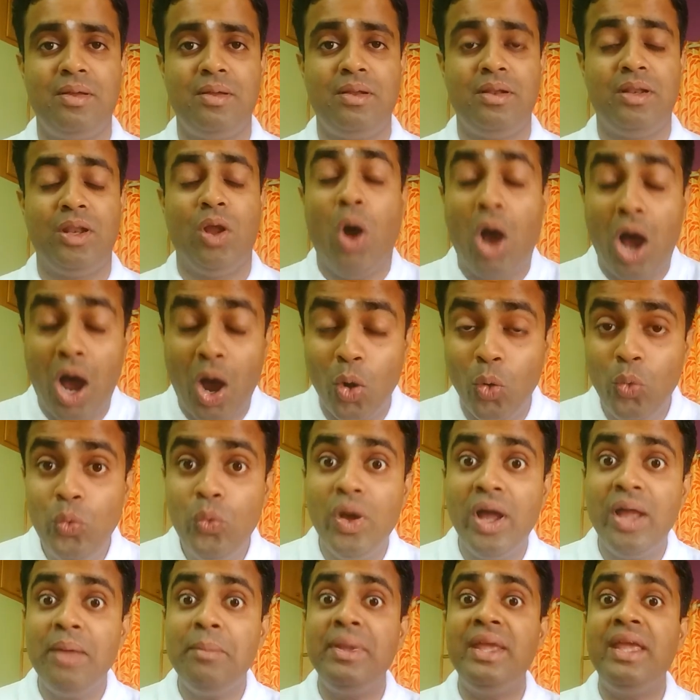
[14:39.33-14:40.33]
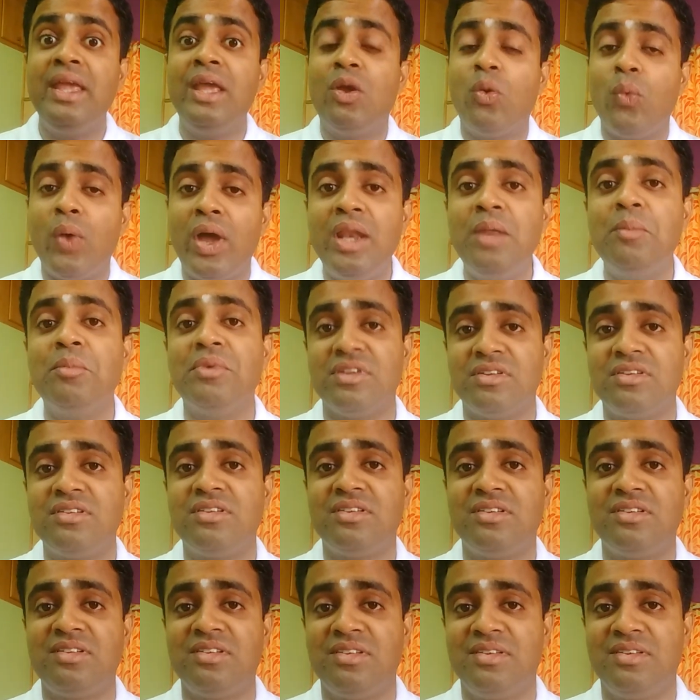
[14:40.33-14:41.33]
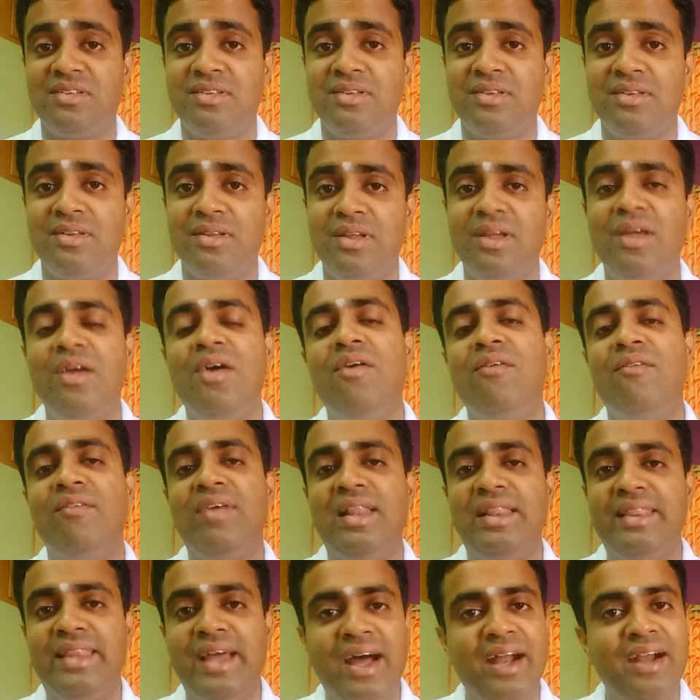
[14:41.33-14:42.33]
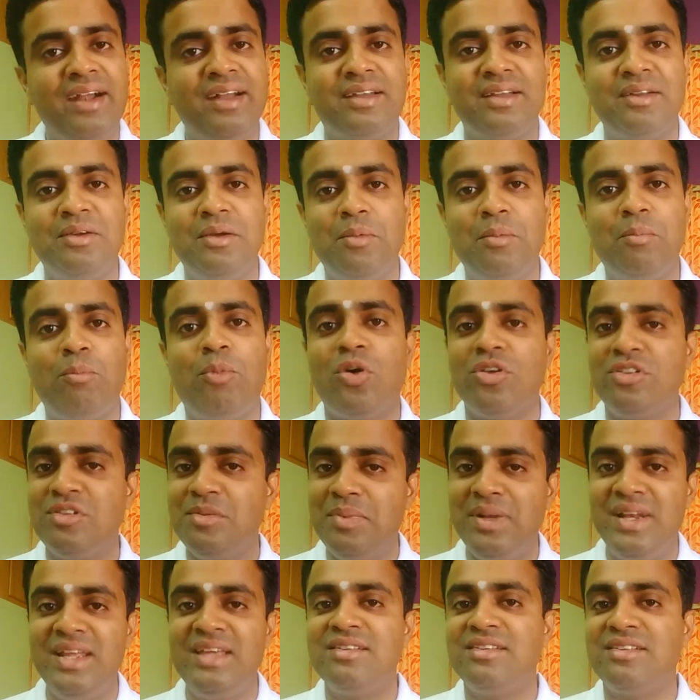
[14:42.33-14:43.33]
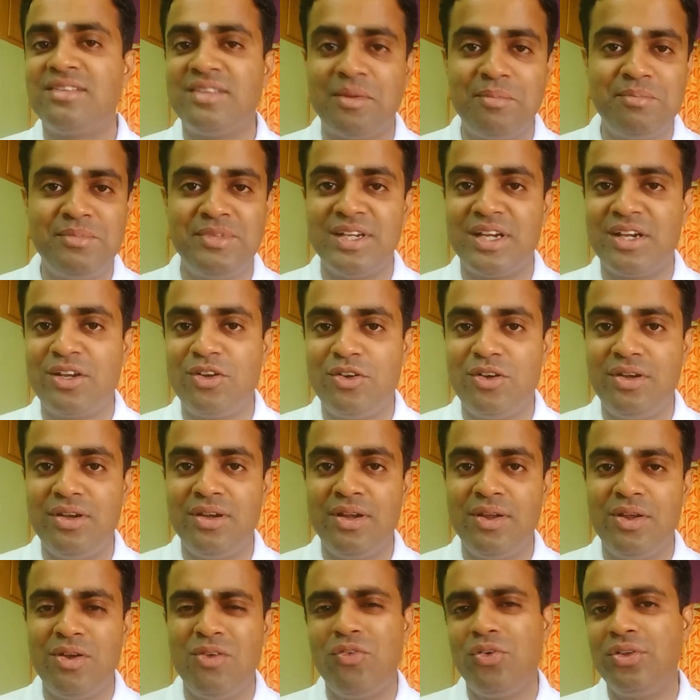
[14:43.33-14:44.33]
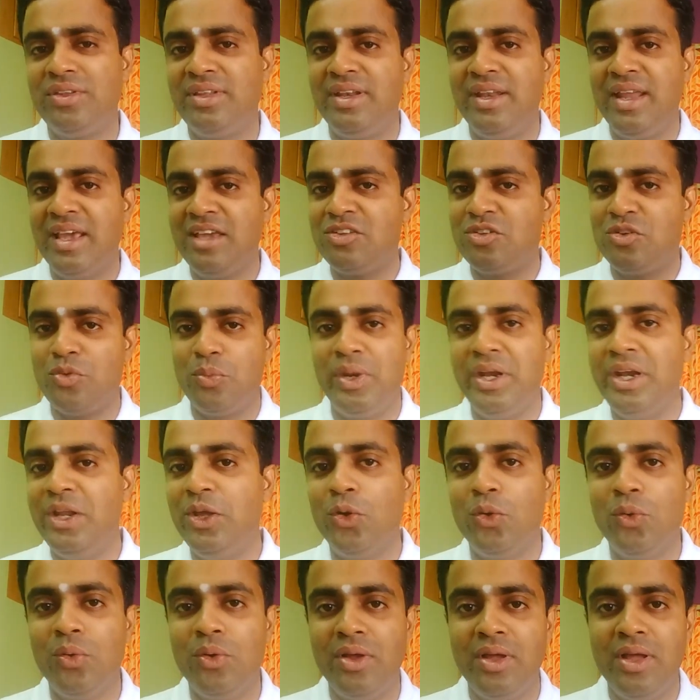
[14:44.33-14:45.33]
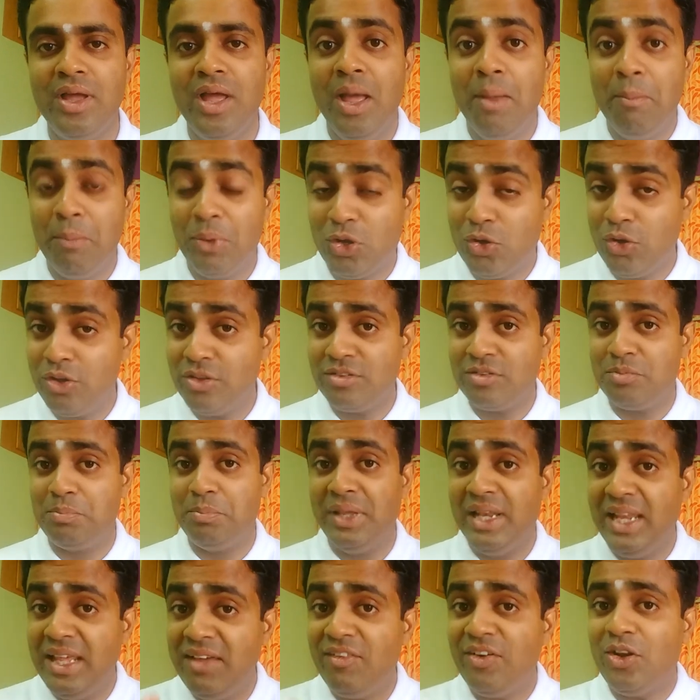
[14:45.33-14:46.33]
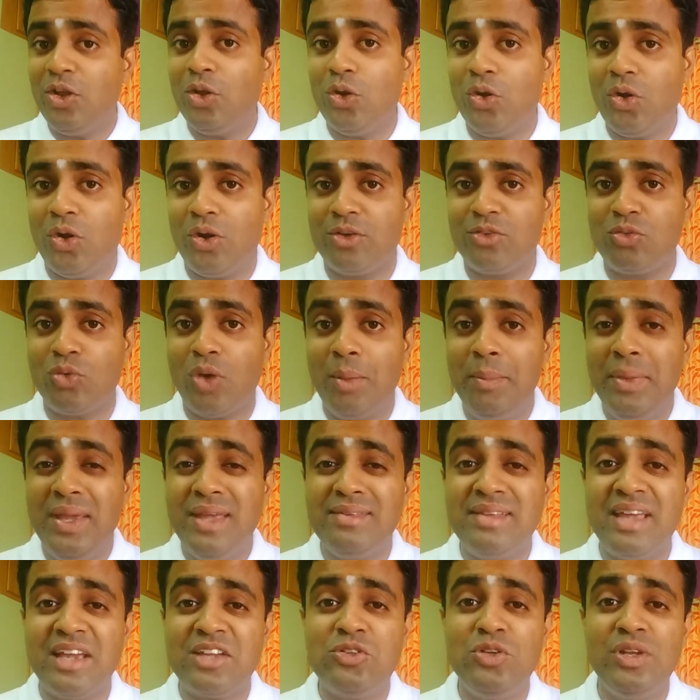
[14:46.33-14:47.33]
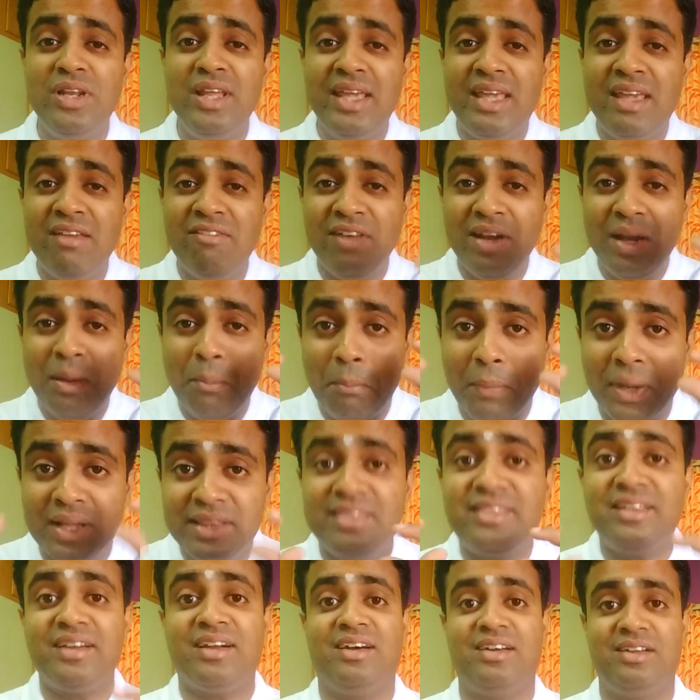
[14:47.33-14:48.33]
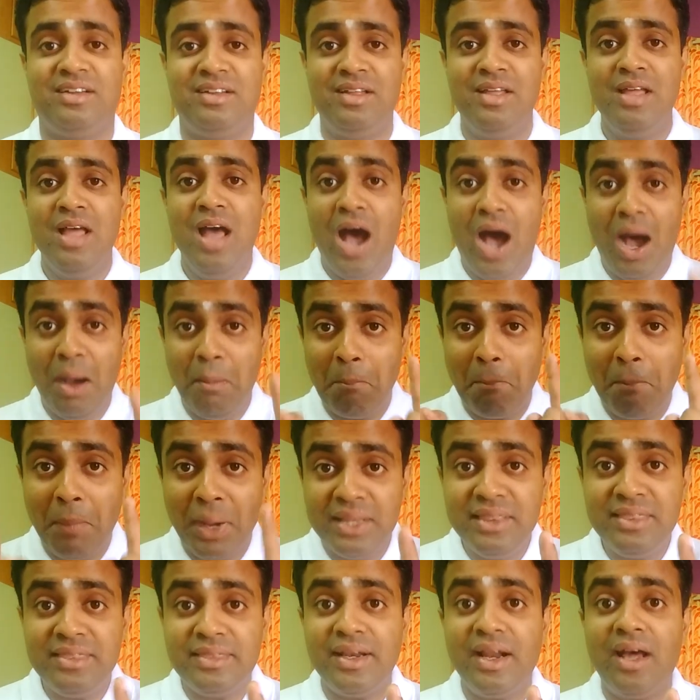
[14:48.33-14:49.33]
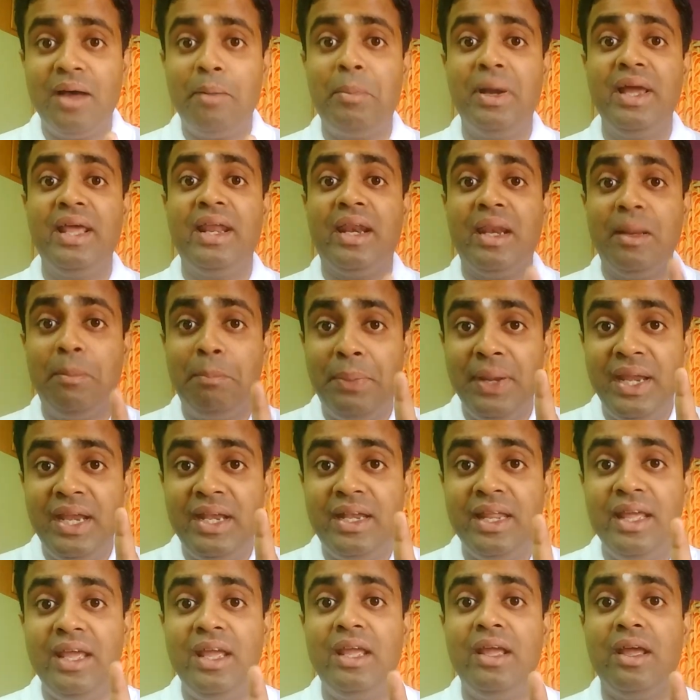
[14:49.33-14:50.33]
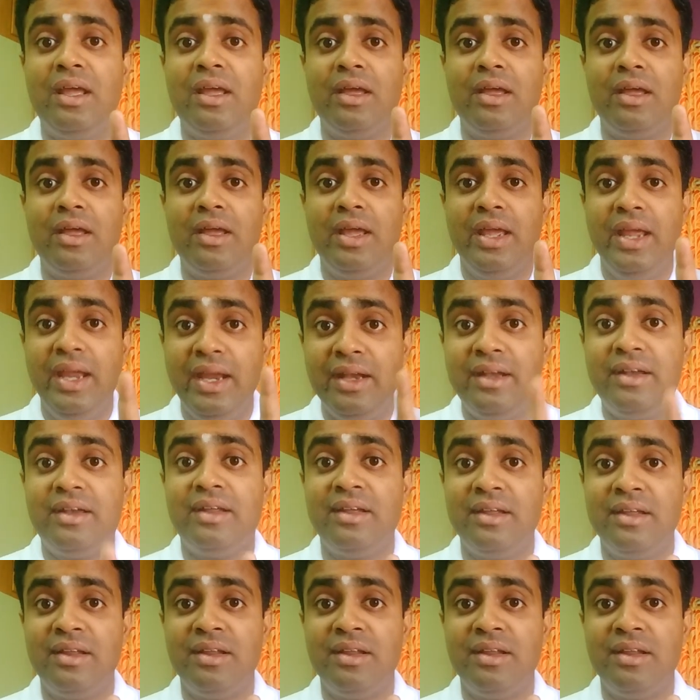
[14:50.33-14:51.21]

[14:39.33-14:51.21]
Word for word: Now, how do I be equanimous? Well, that possibly is a subject for the next video because believe it or not, Swami is actually given a mantra. A mantra by repeating it,